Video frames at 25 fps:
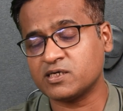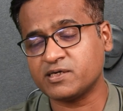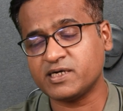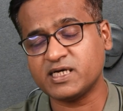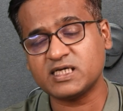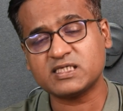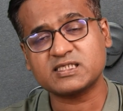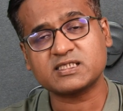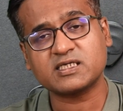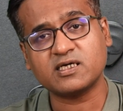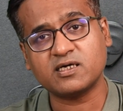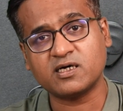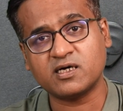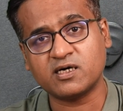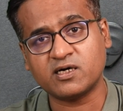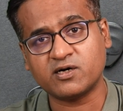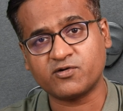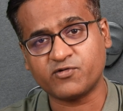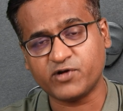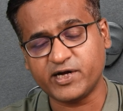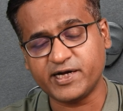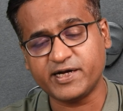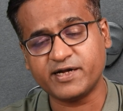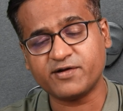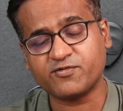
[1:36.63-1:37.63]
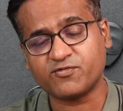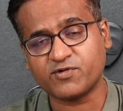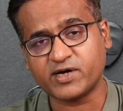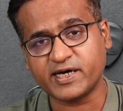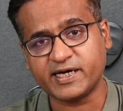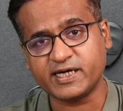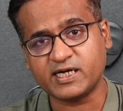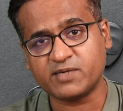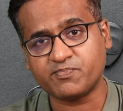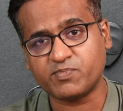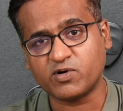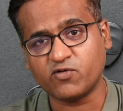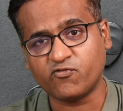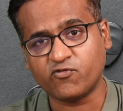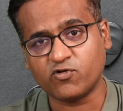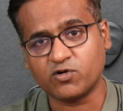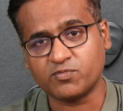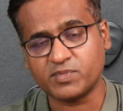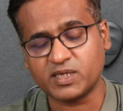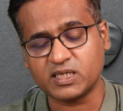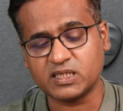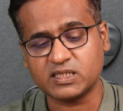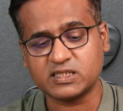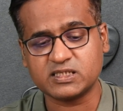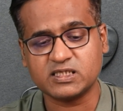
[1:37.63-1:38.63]
disk uh, read and write
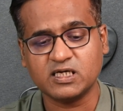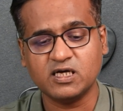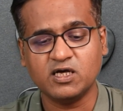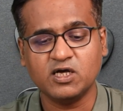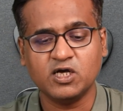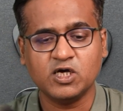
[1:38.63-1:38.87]
performance